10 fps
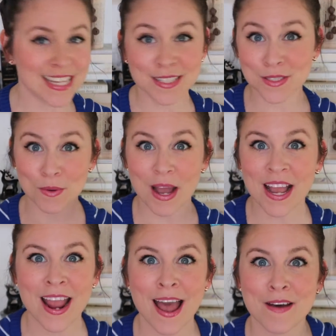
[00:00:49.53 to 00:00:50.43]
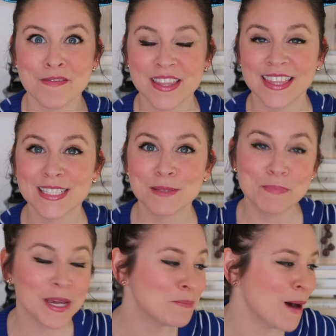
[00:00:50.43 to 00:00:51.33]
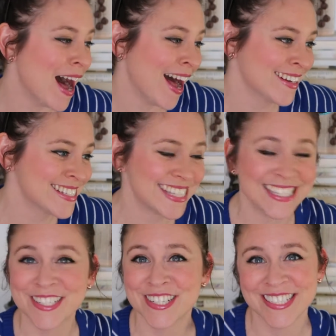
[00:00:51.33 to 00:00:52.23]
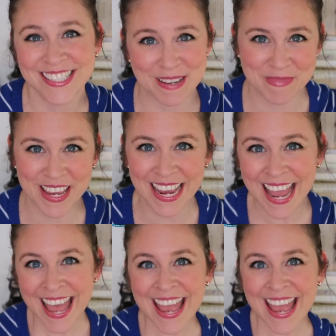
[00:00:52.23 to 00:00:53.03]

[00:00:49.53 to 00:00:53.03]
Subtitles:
and so I have this big box that she sent me,